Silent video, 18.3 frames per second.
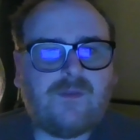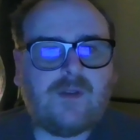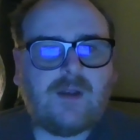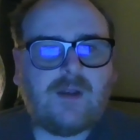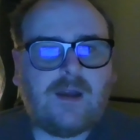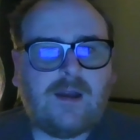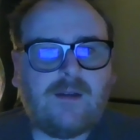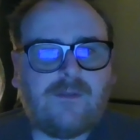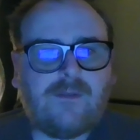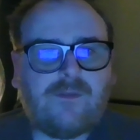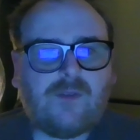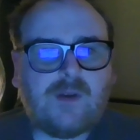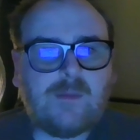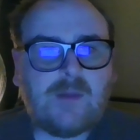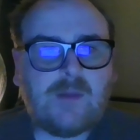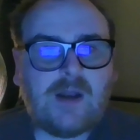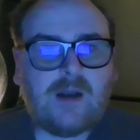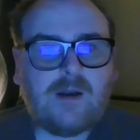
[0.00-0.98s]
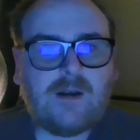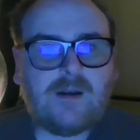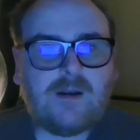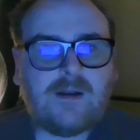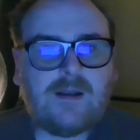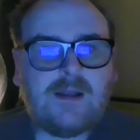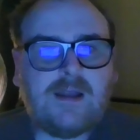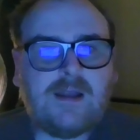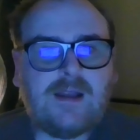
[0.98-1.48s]

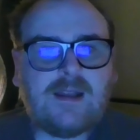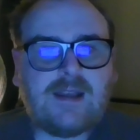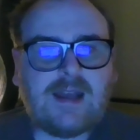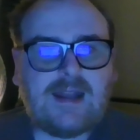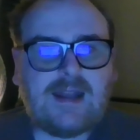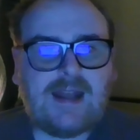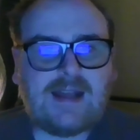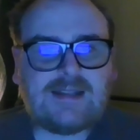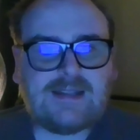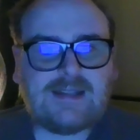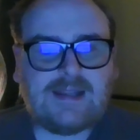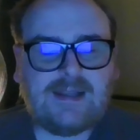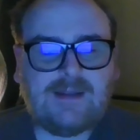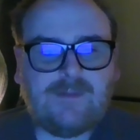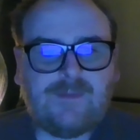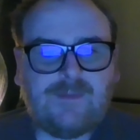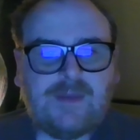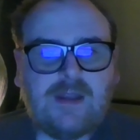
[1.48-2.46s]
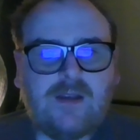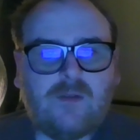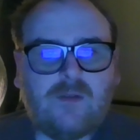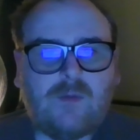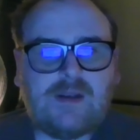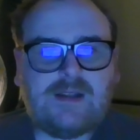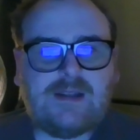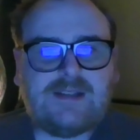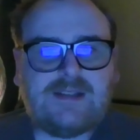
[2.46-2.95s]
Freimaurer Kantate,
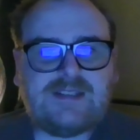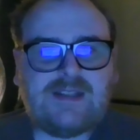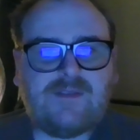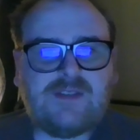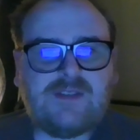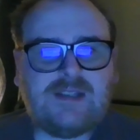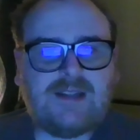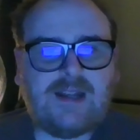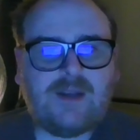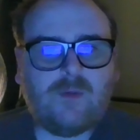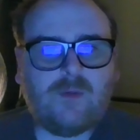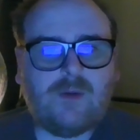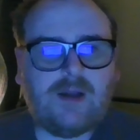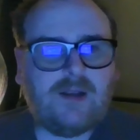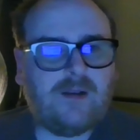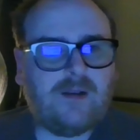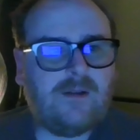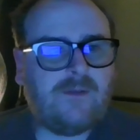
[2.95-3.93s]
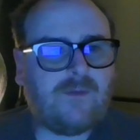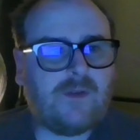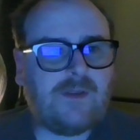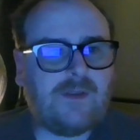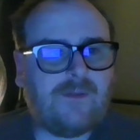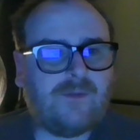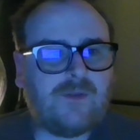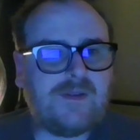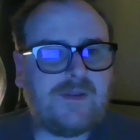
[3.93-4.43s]
written in 1791 for
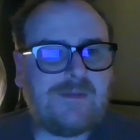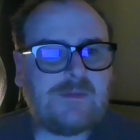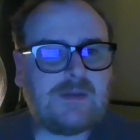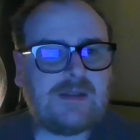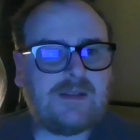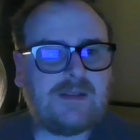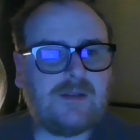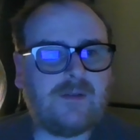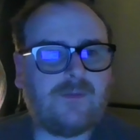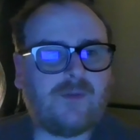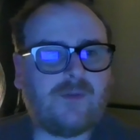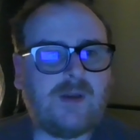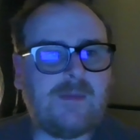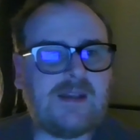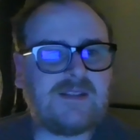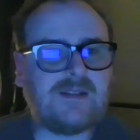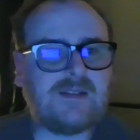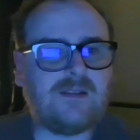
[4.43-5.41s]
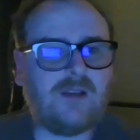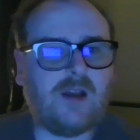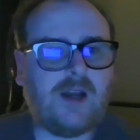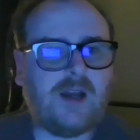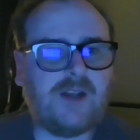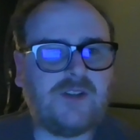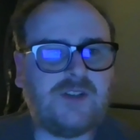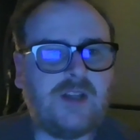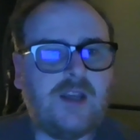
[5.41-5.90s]
the Freemason
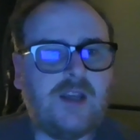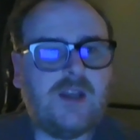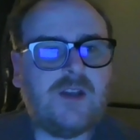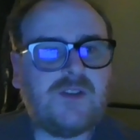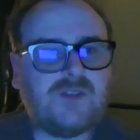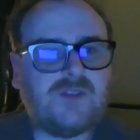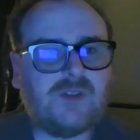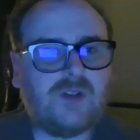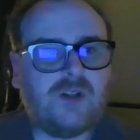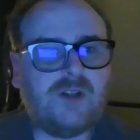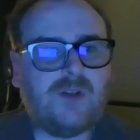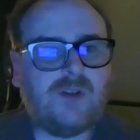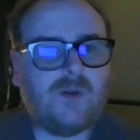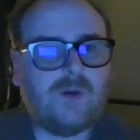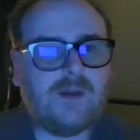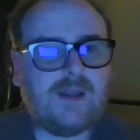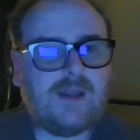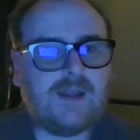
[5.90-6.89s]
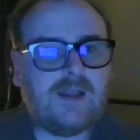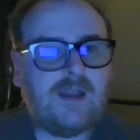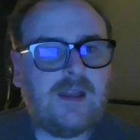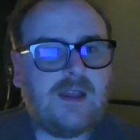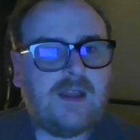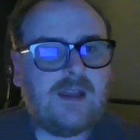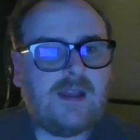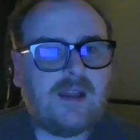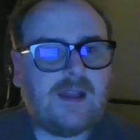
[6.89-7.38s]
Lodge zur Neu
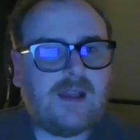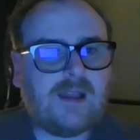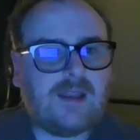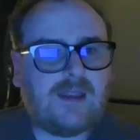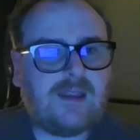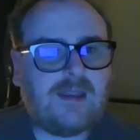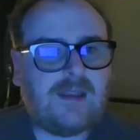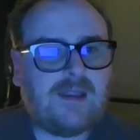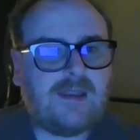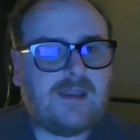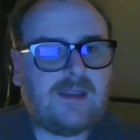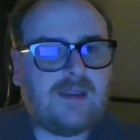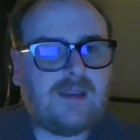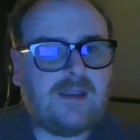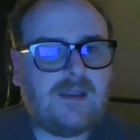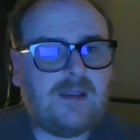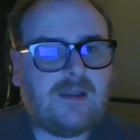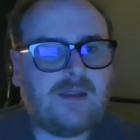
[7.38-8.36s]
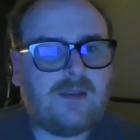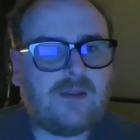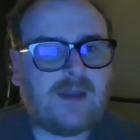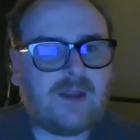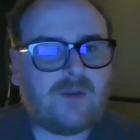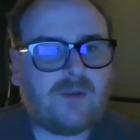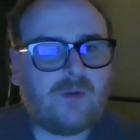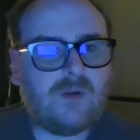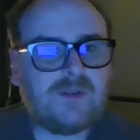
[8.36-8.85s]

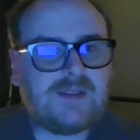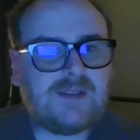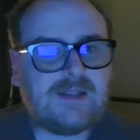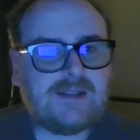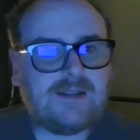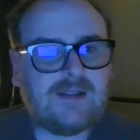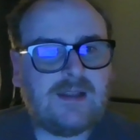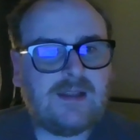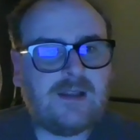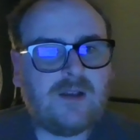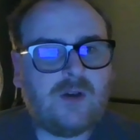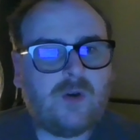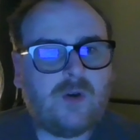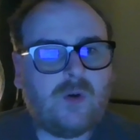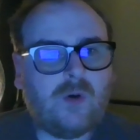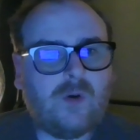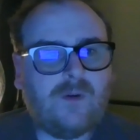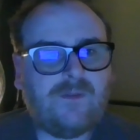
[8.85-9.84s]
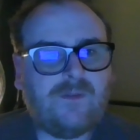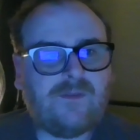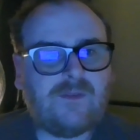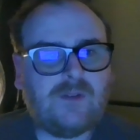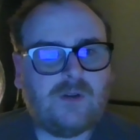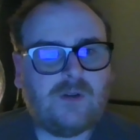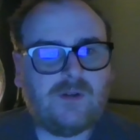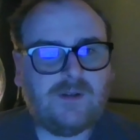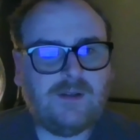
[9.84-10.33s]
Gegründeten
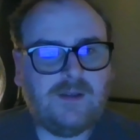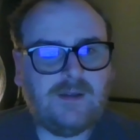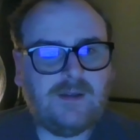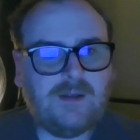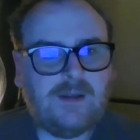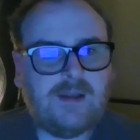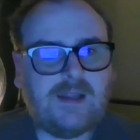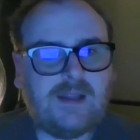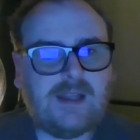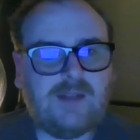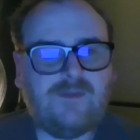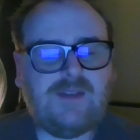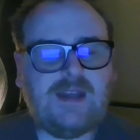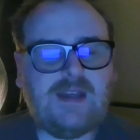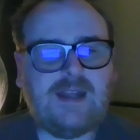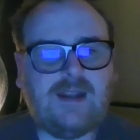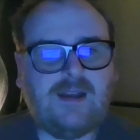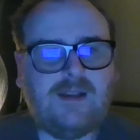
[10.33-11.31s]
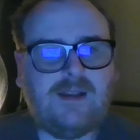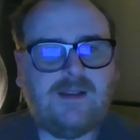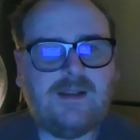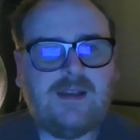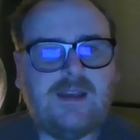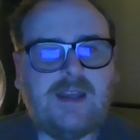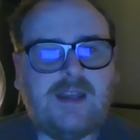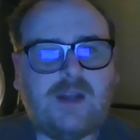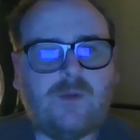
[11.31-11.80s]
Hoffnung in Vienna,
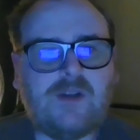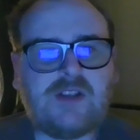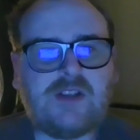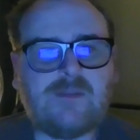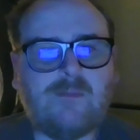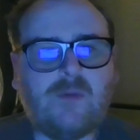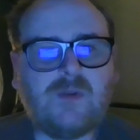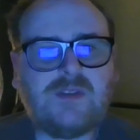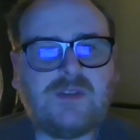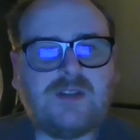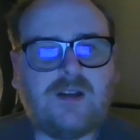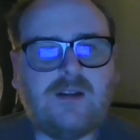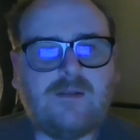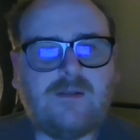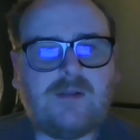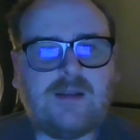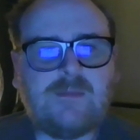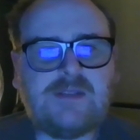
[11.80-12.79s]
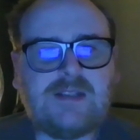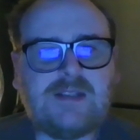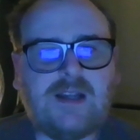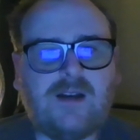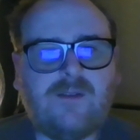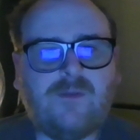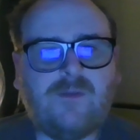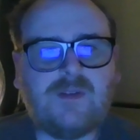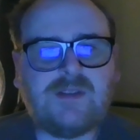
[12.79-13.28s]
in which Mozart
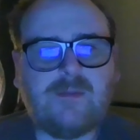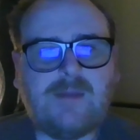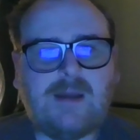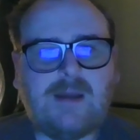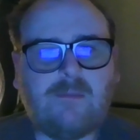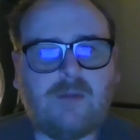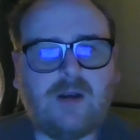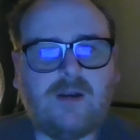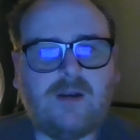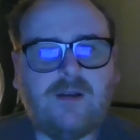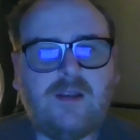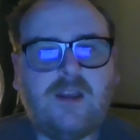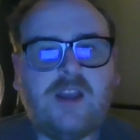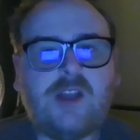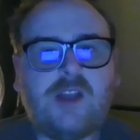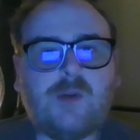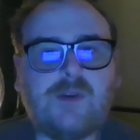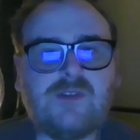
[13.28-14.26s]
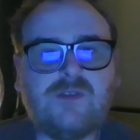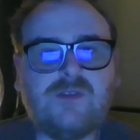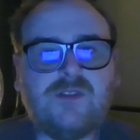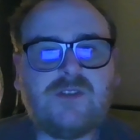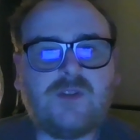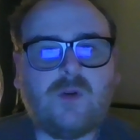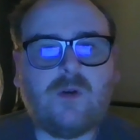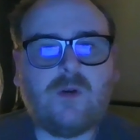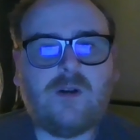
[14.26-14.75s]
himself was a member. Original
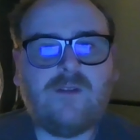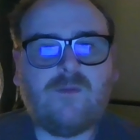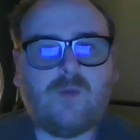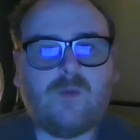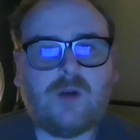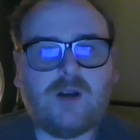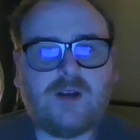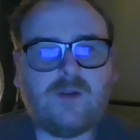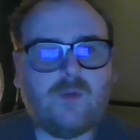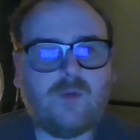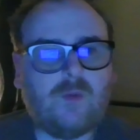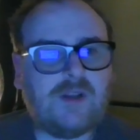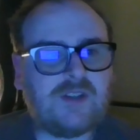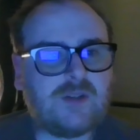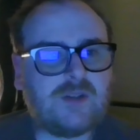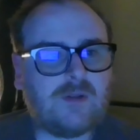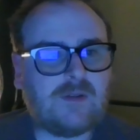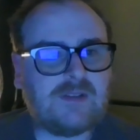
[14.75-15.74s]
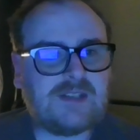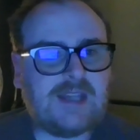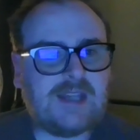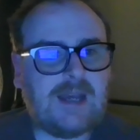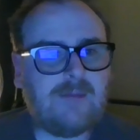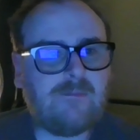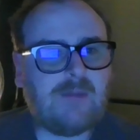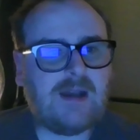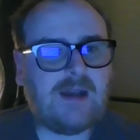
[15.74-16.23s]
score of work, which was
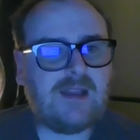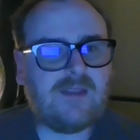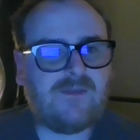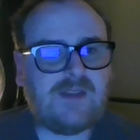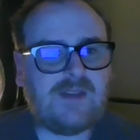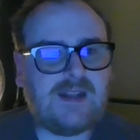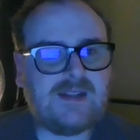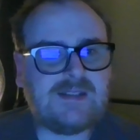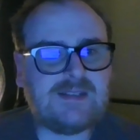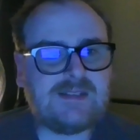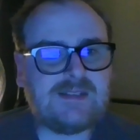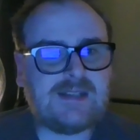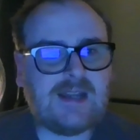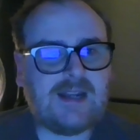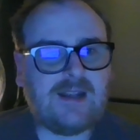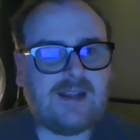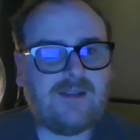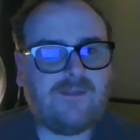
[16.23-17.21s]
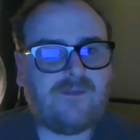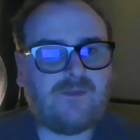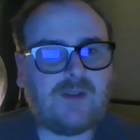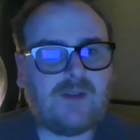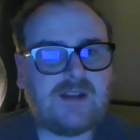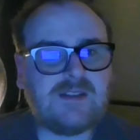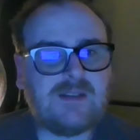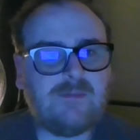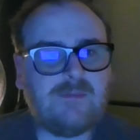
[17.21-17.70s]
kept by the Vienna Society of
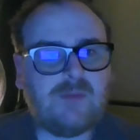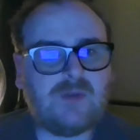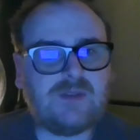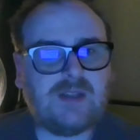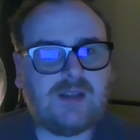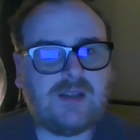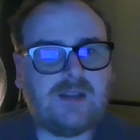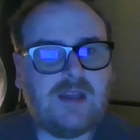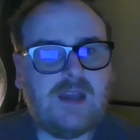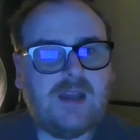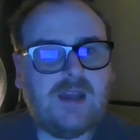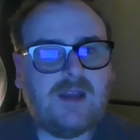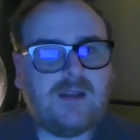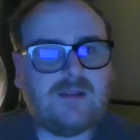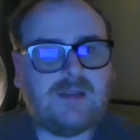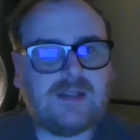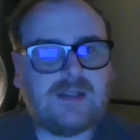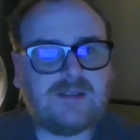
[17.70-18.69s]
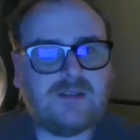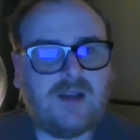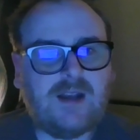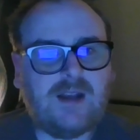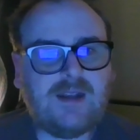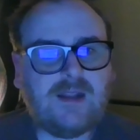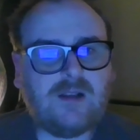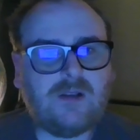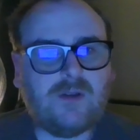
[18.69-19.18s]
Friends of Music, does
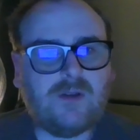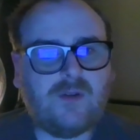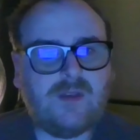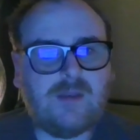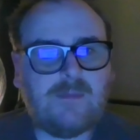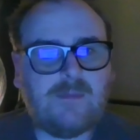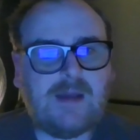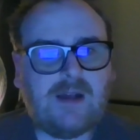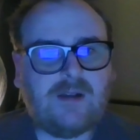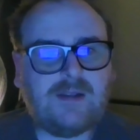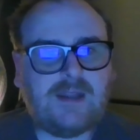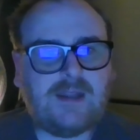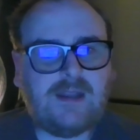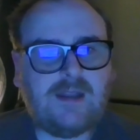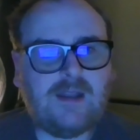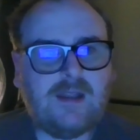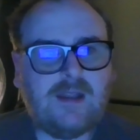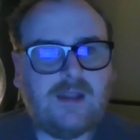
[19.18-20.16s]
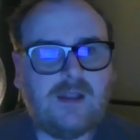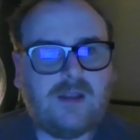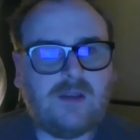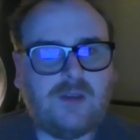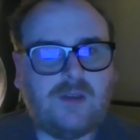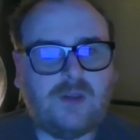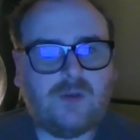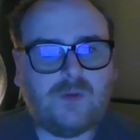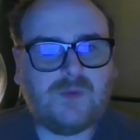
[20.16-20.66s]
not include the melody
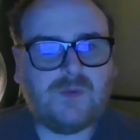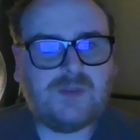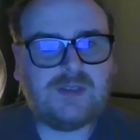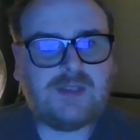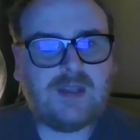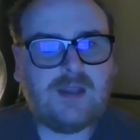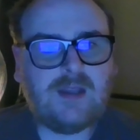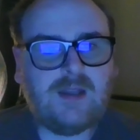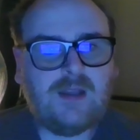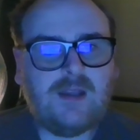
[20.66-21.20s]
used